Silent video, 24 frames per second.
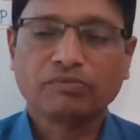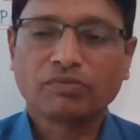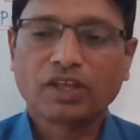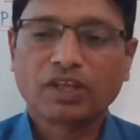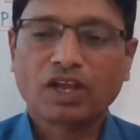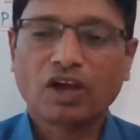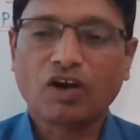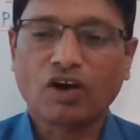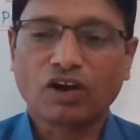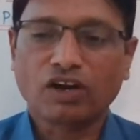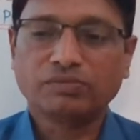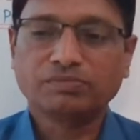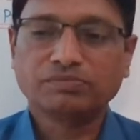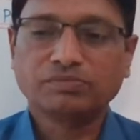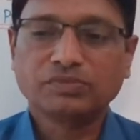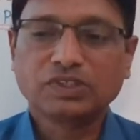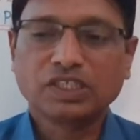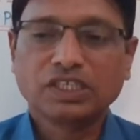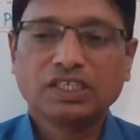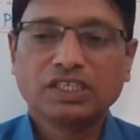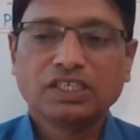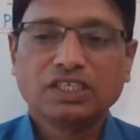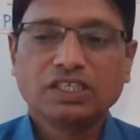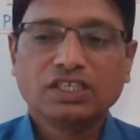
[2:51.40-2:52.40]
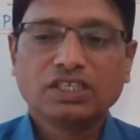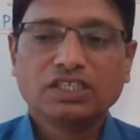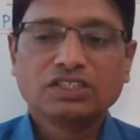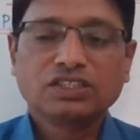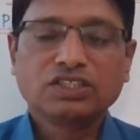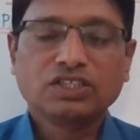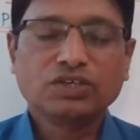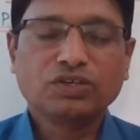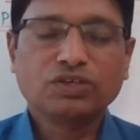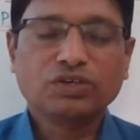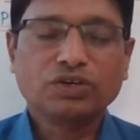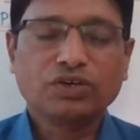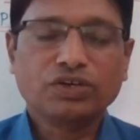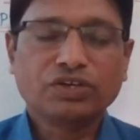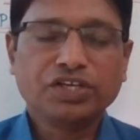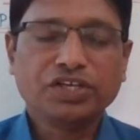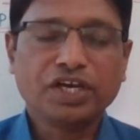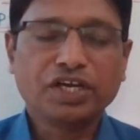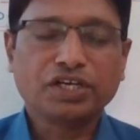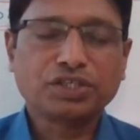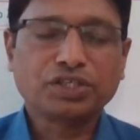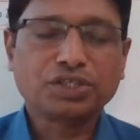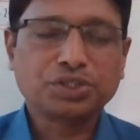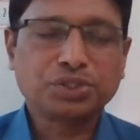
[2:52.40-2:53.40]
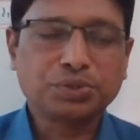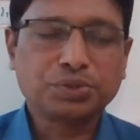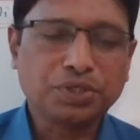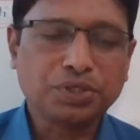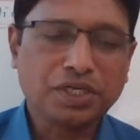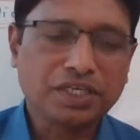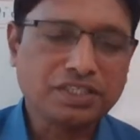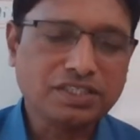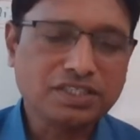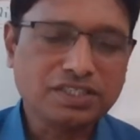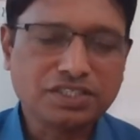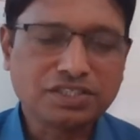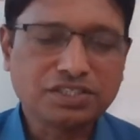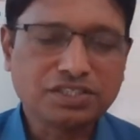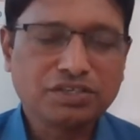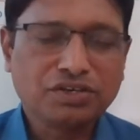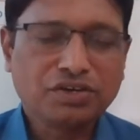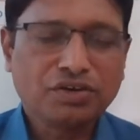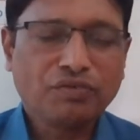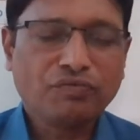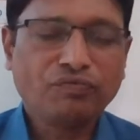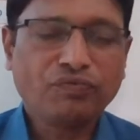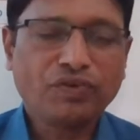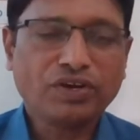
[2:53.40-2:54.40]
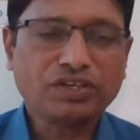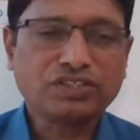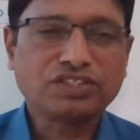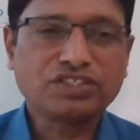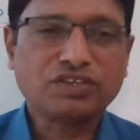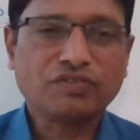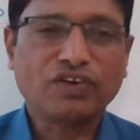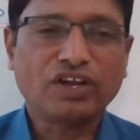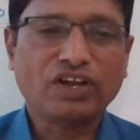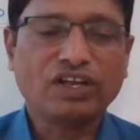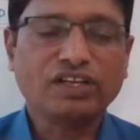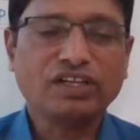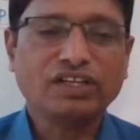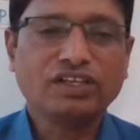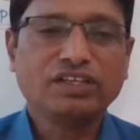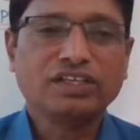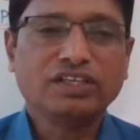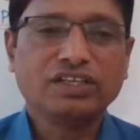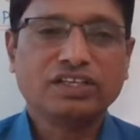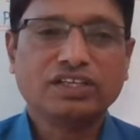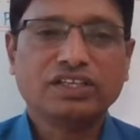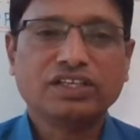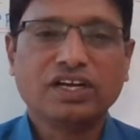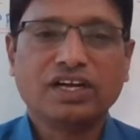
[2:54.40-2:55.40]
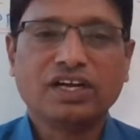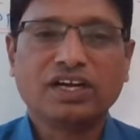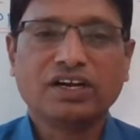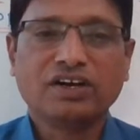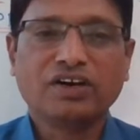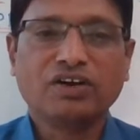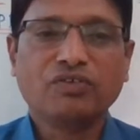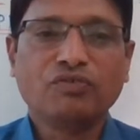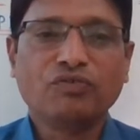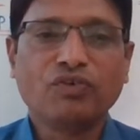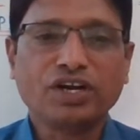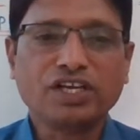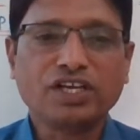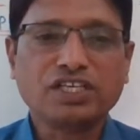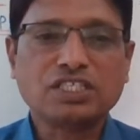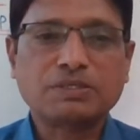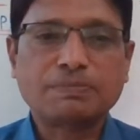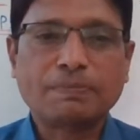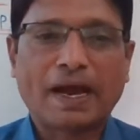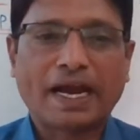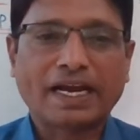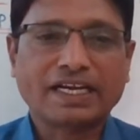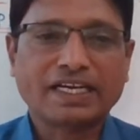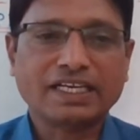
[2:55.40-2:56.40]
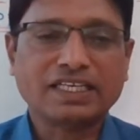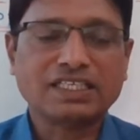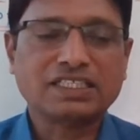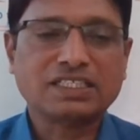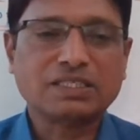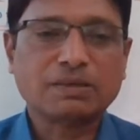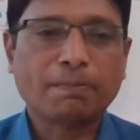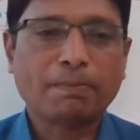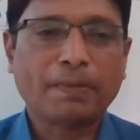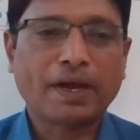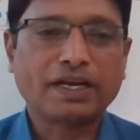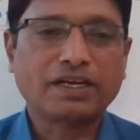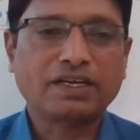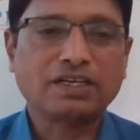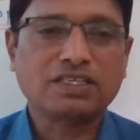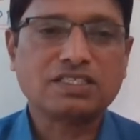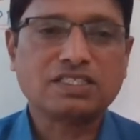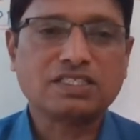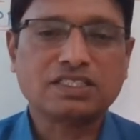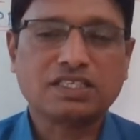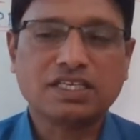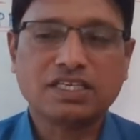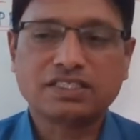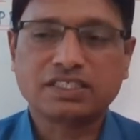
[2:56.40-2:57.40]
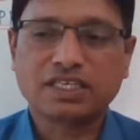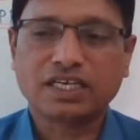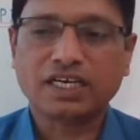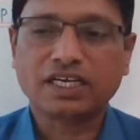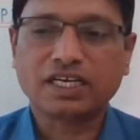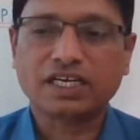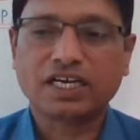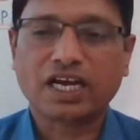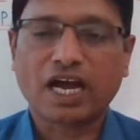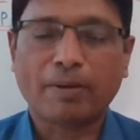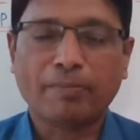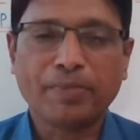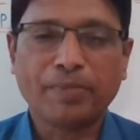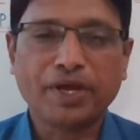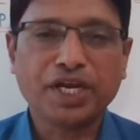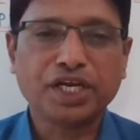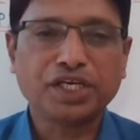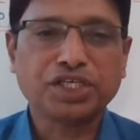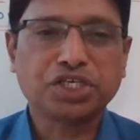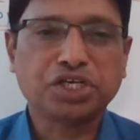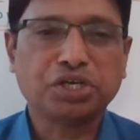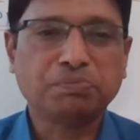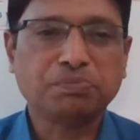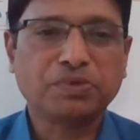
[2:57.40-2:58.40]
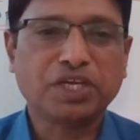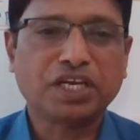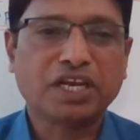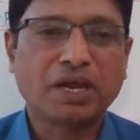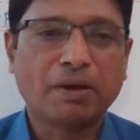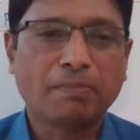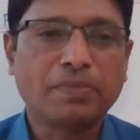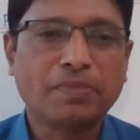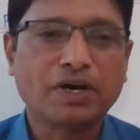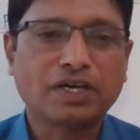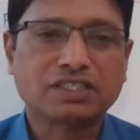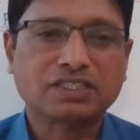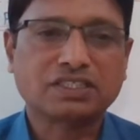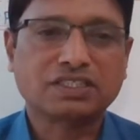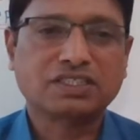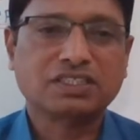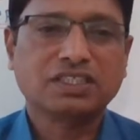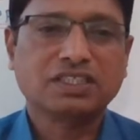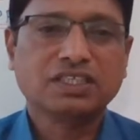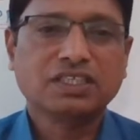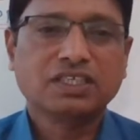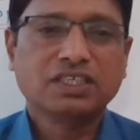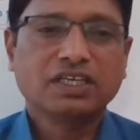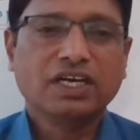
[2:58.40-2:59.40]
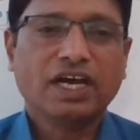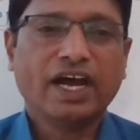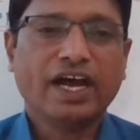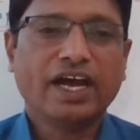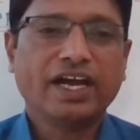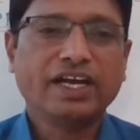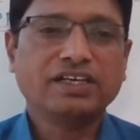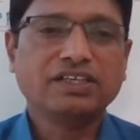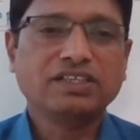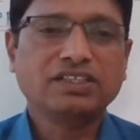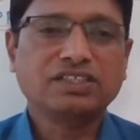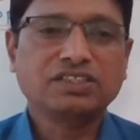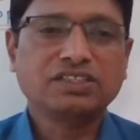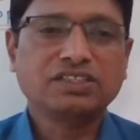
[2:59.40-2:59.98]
column. So, dear students, first of all, what is matrix? Matrix is a combination of the numbers and